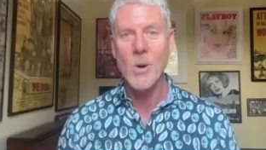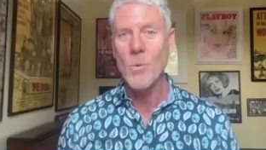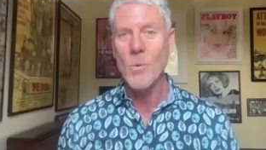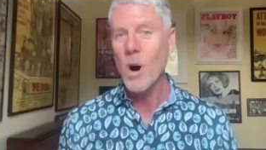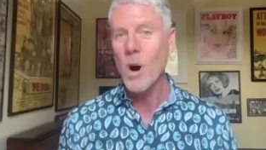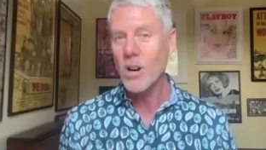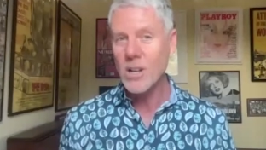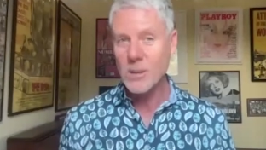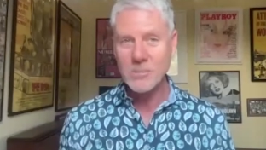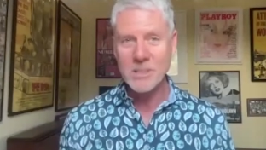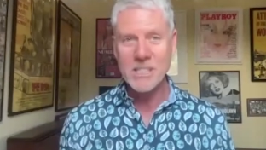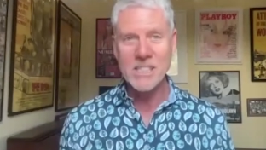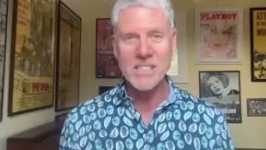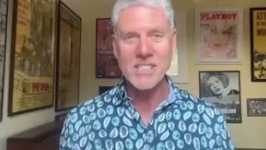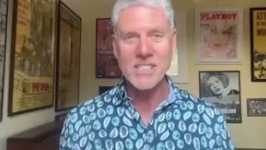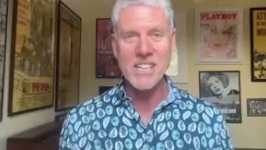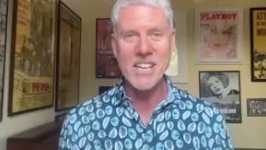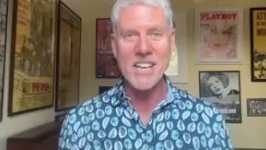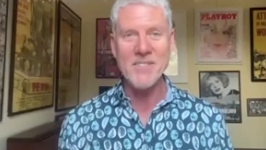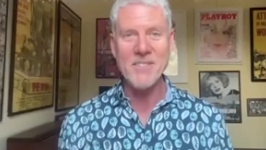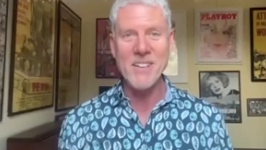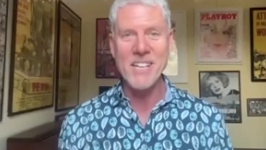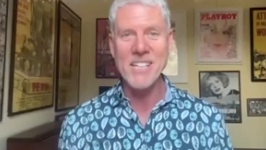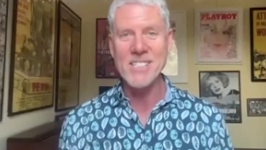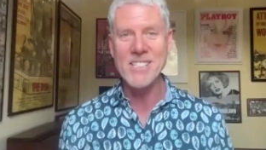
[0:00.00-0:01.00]
Welcome to
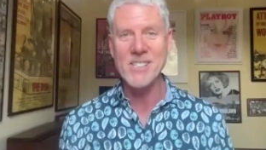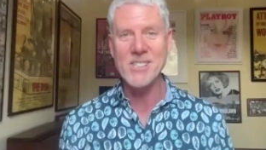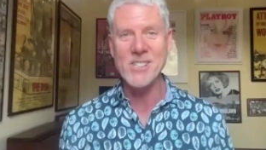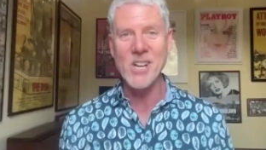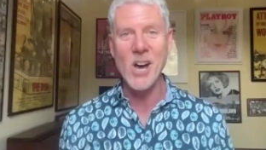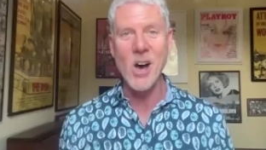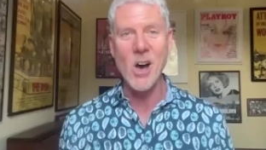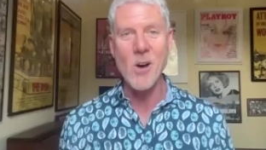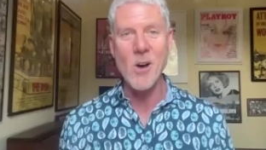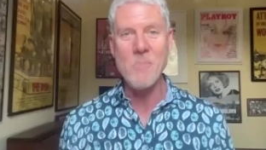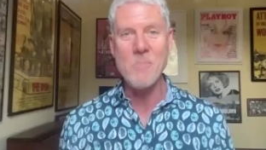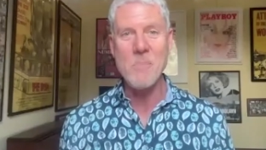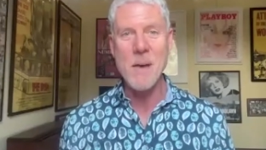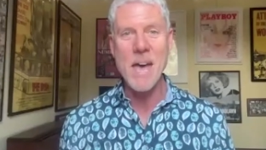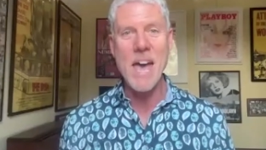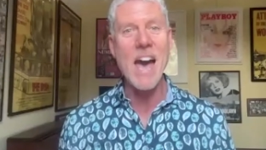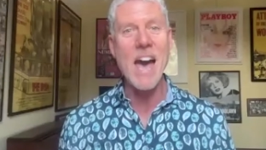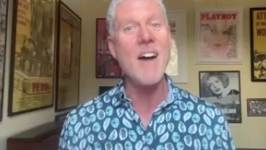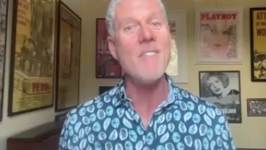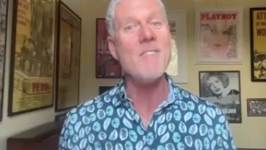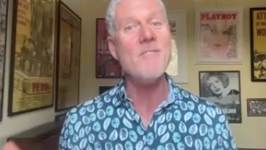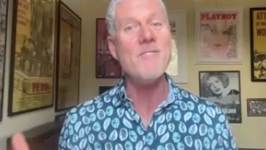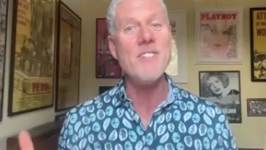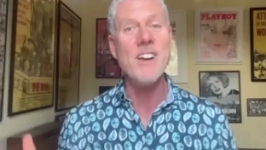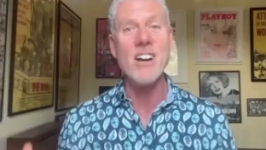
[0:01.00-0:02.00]
TV Soap.
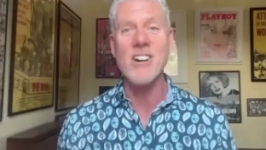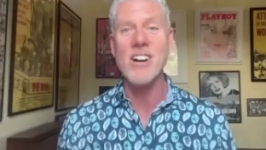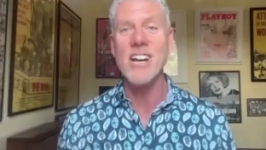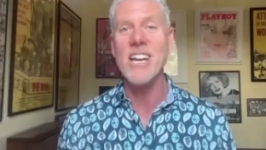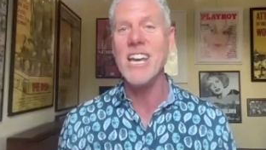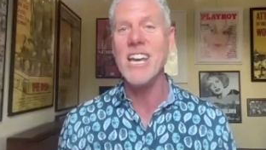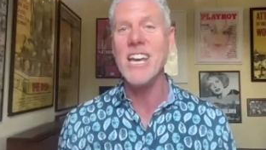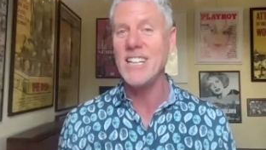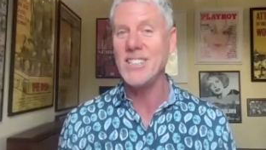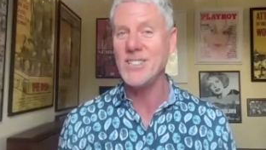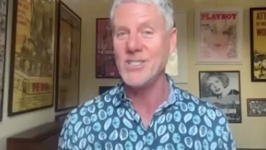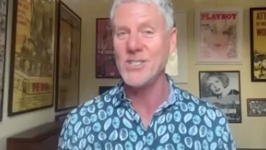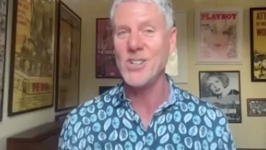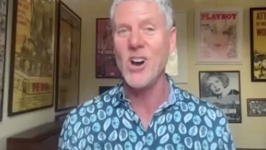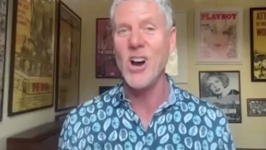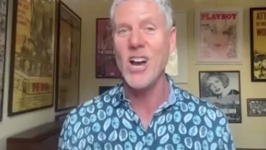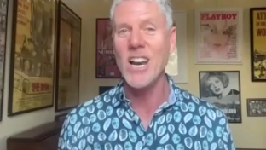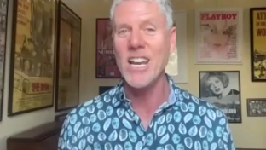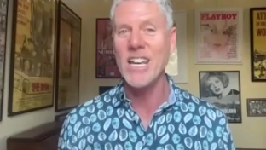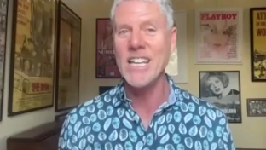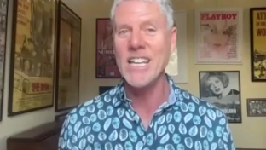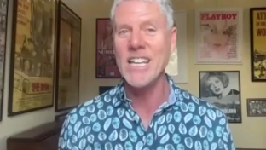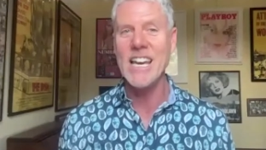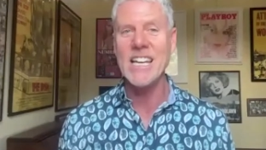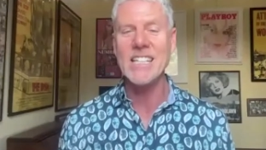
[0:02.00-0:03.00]
Our very
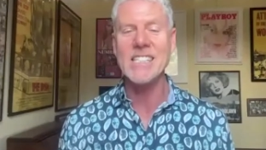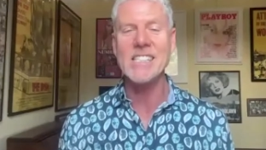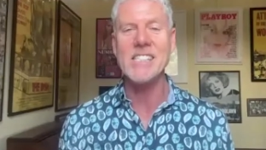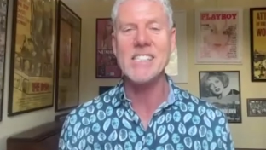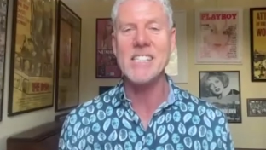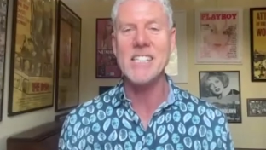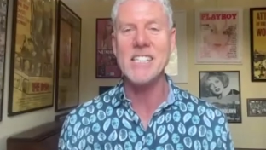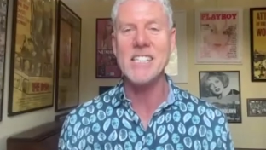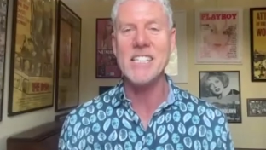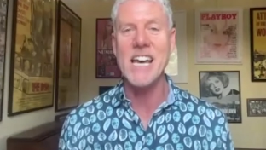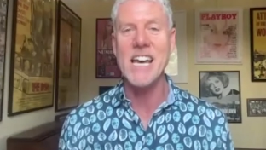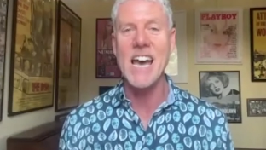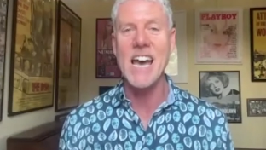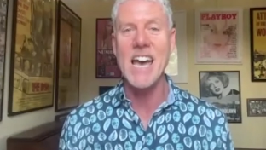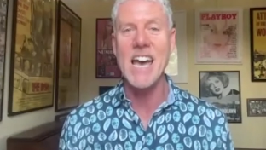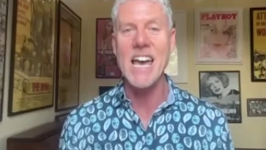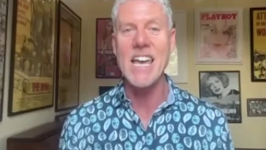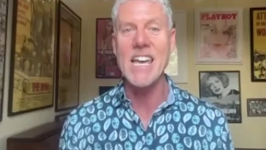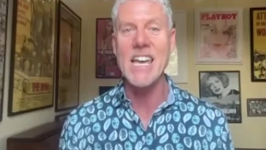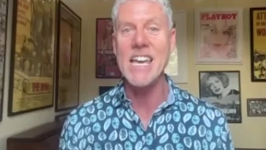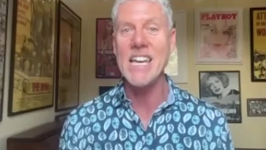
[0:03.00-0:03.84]
exciting guest today